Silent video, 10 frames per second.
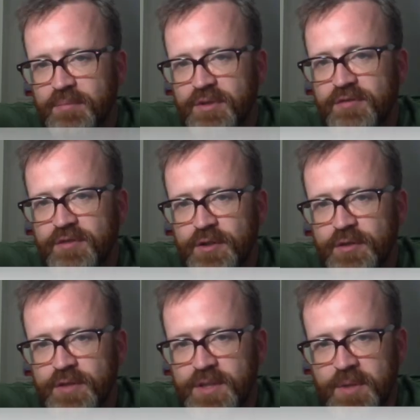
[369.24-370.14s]
preferred
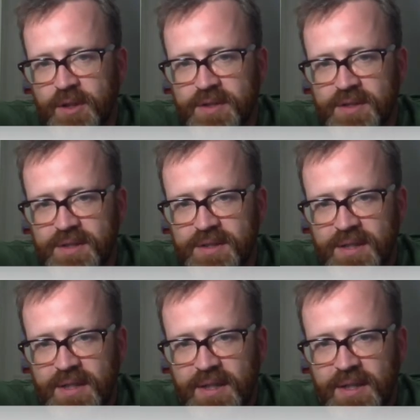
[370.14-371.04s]
responses,
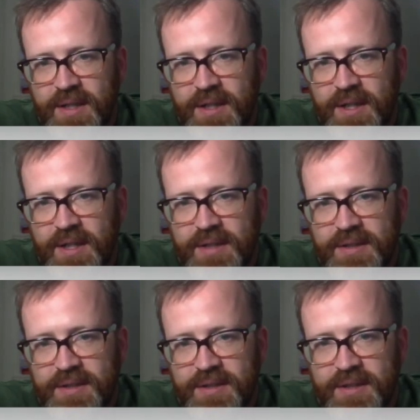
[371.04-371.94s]

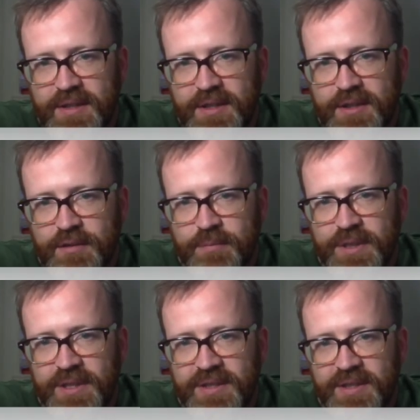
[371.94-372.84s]
and here
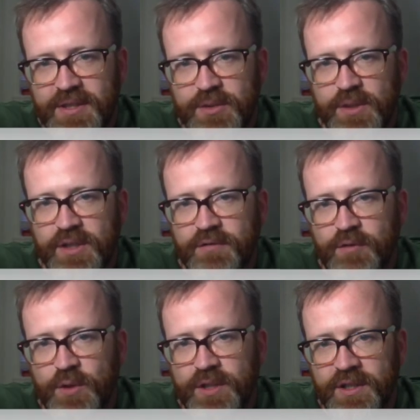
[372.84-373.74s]
B is actually
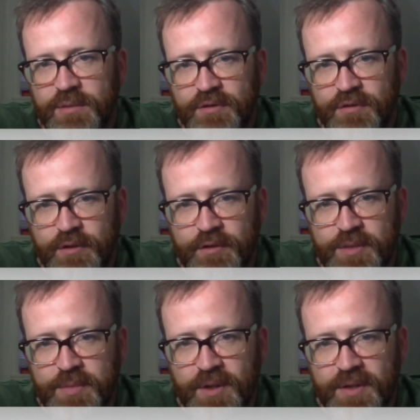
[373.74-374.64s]
avoiding the preferred
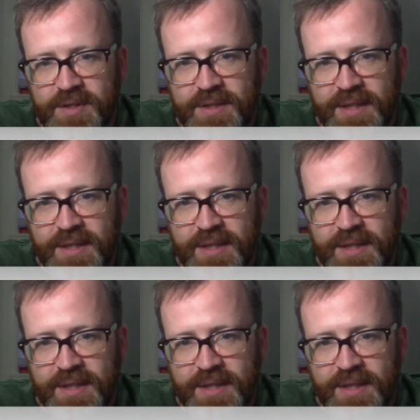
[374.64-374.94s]
response.